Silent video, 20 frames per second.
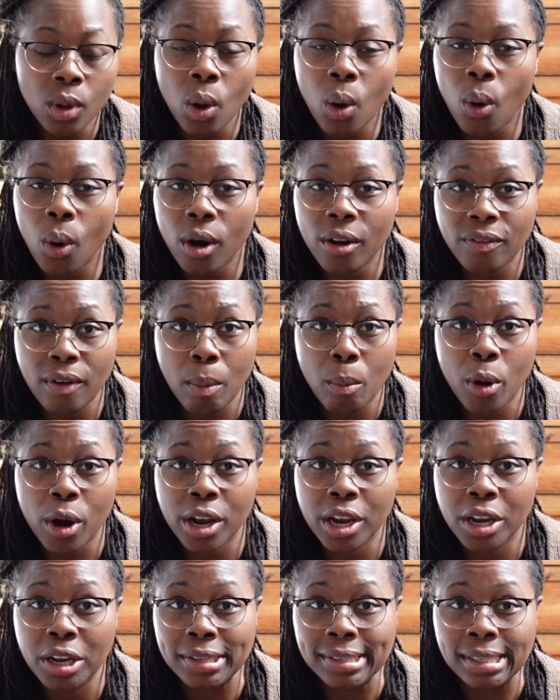or if I'm
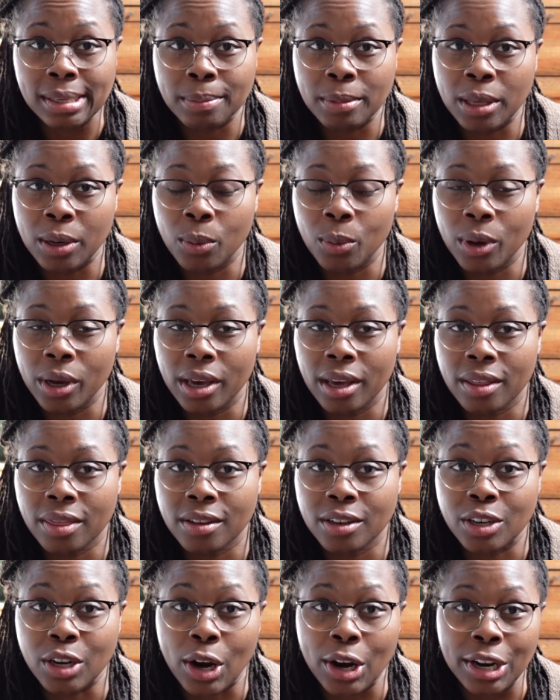working on something
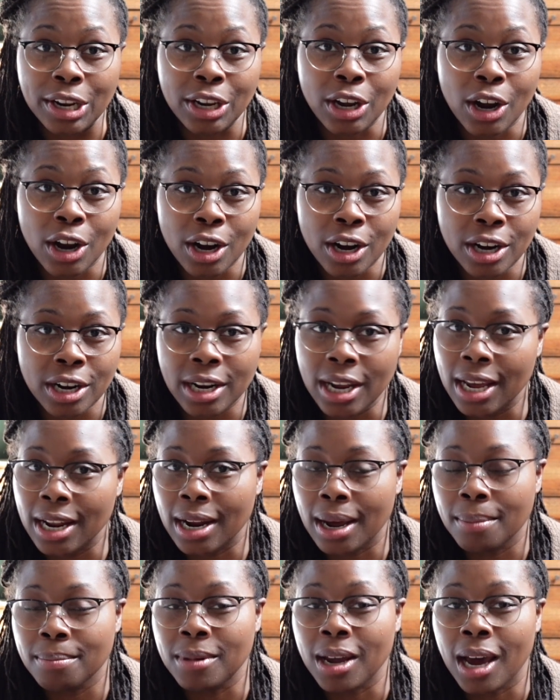with dark yarn
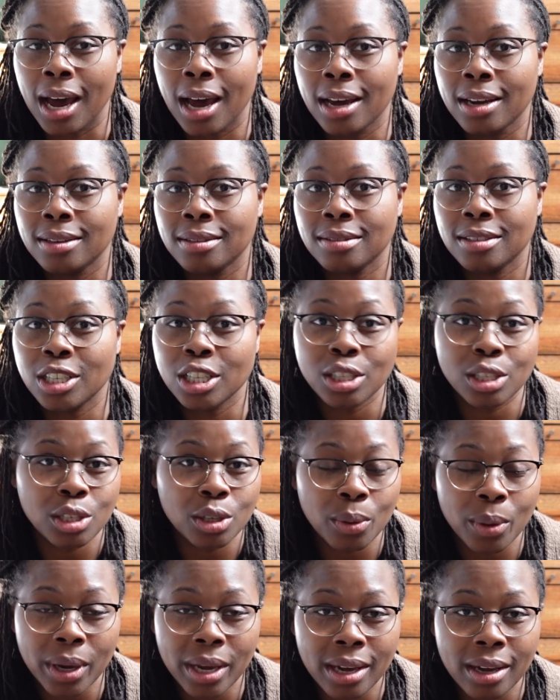and I'm not just
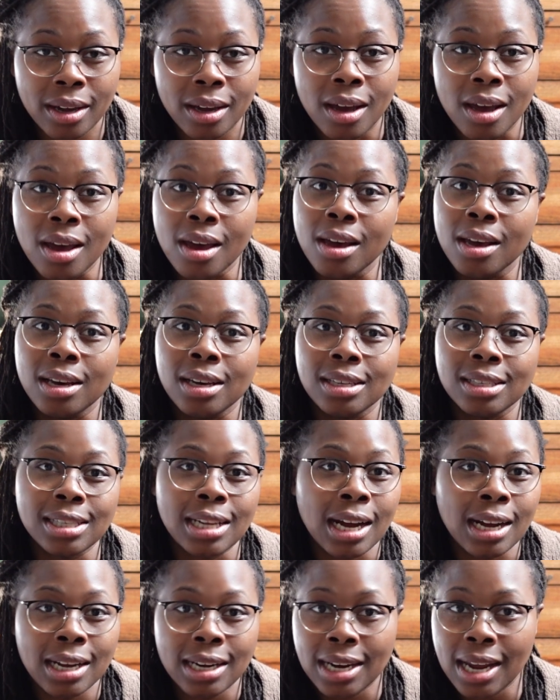doing
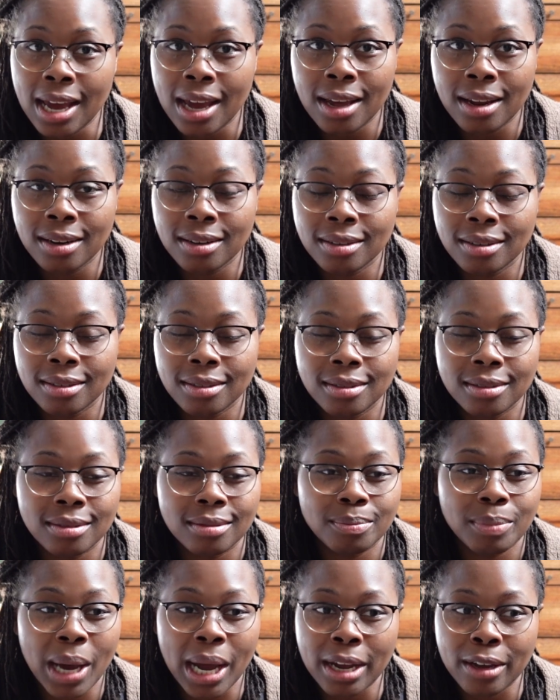stockinette
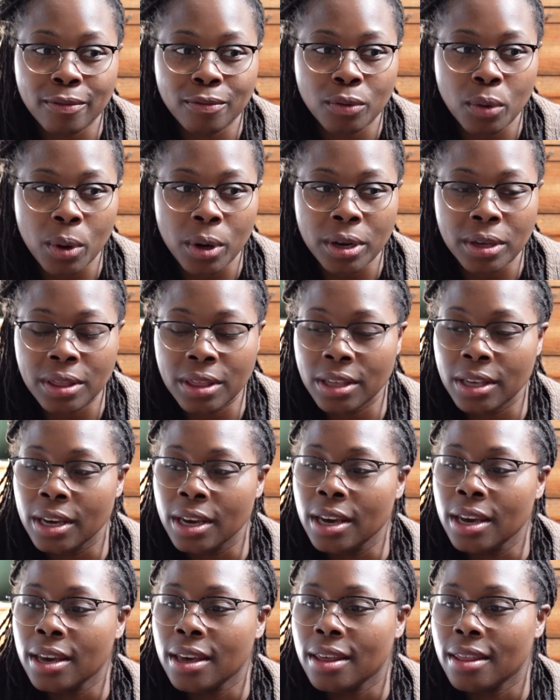back and forth,
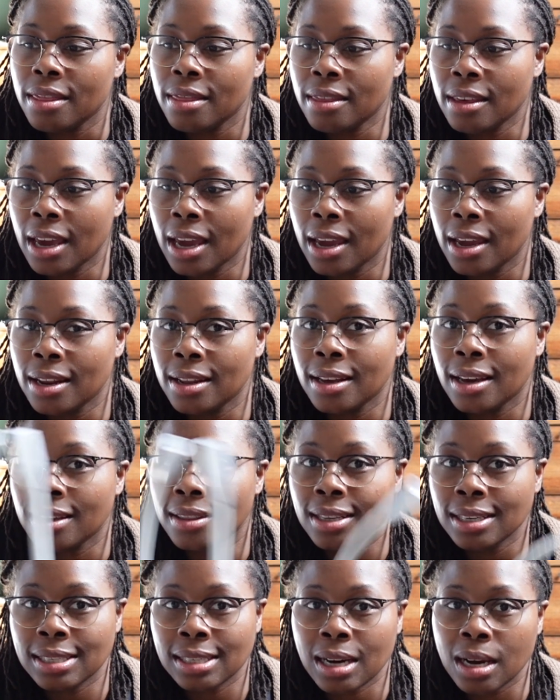then
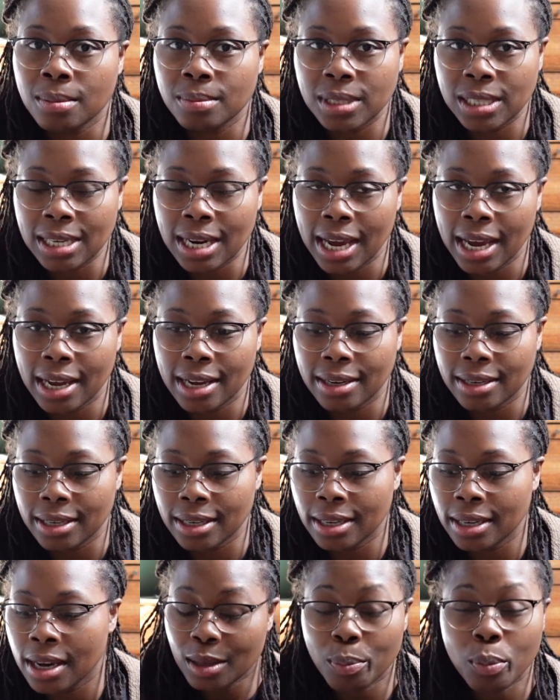this comes in
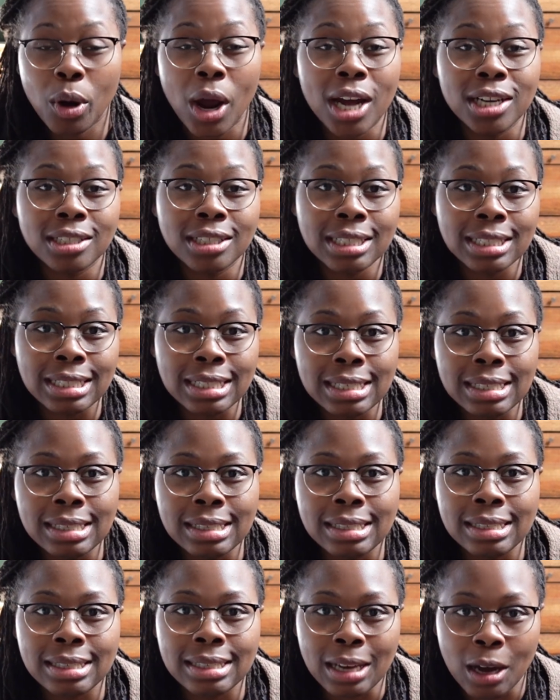handy. The project
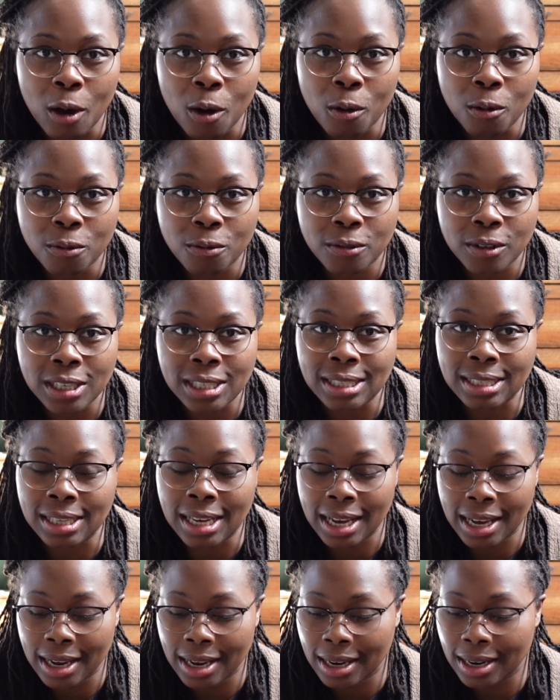itself is
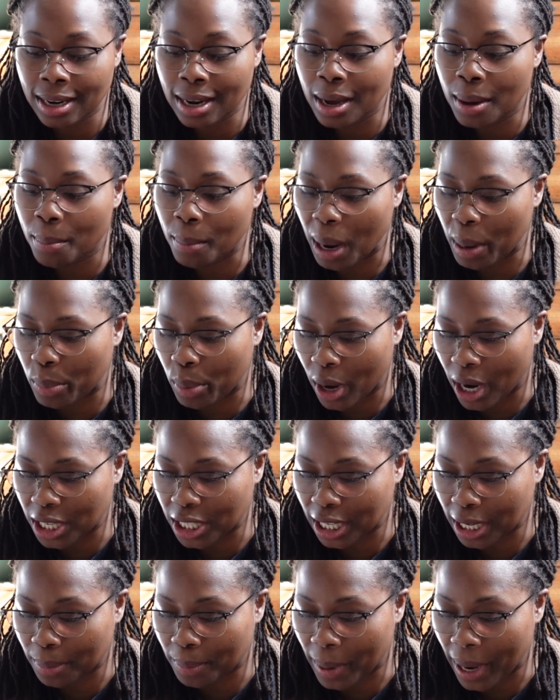in my
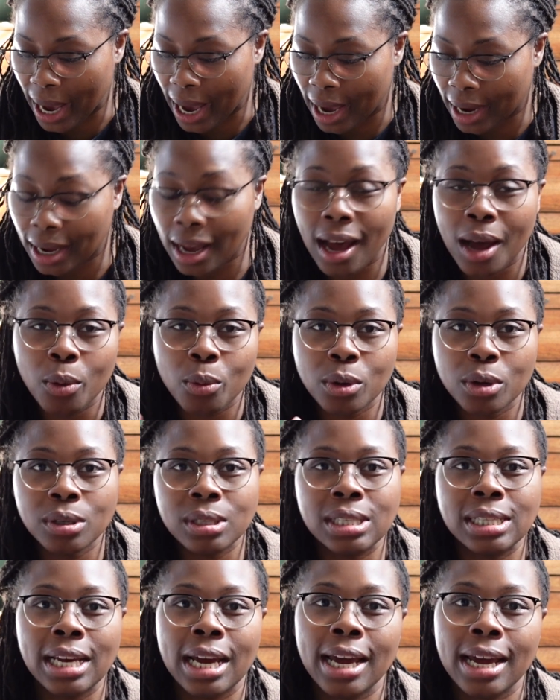project bag. I will
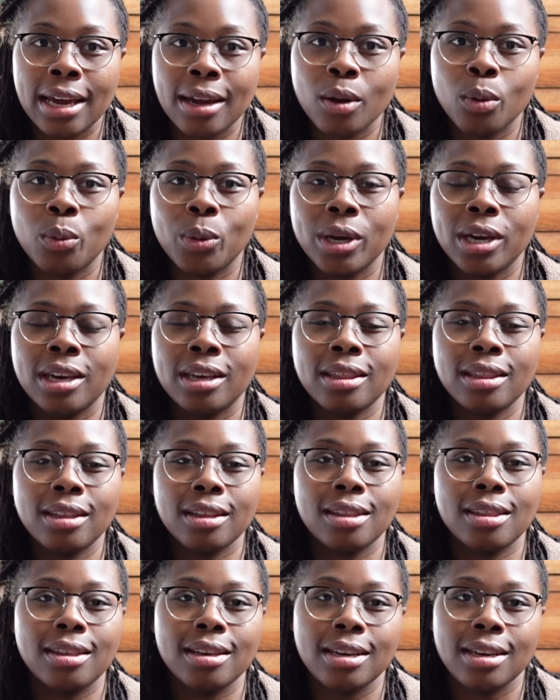say
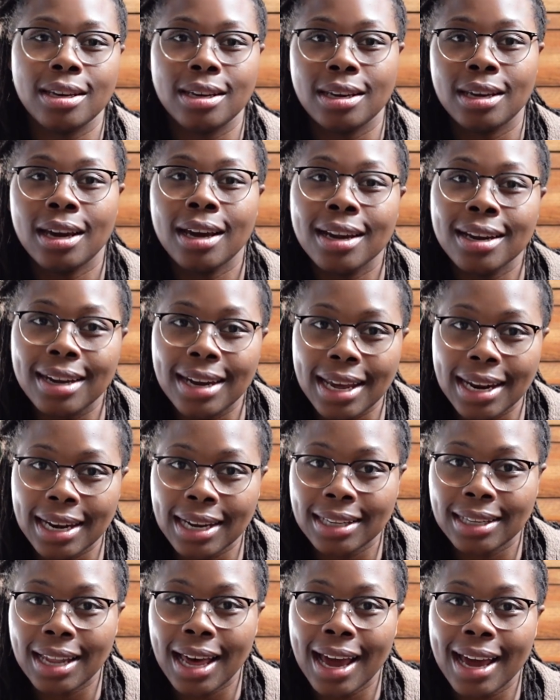with the
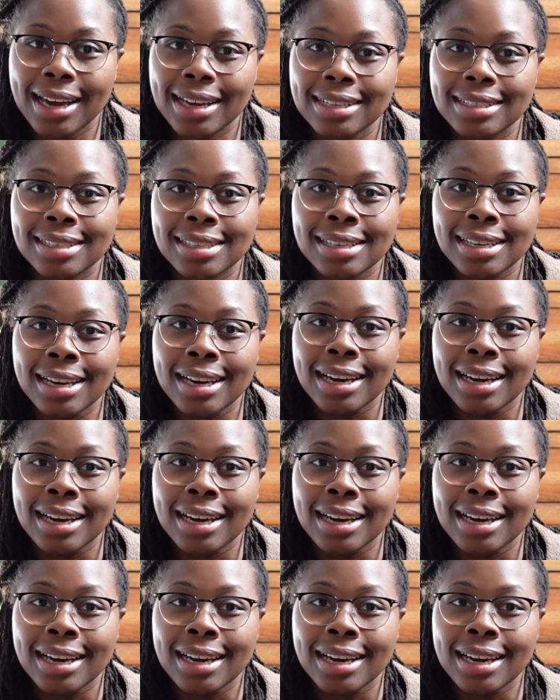knitting light,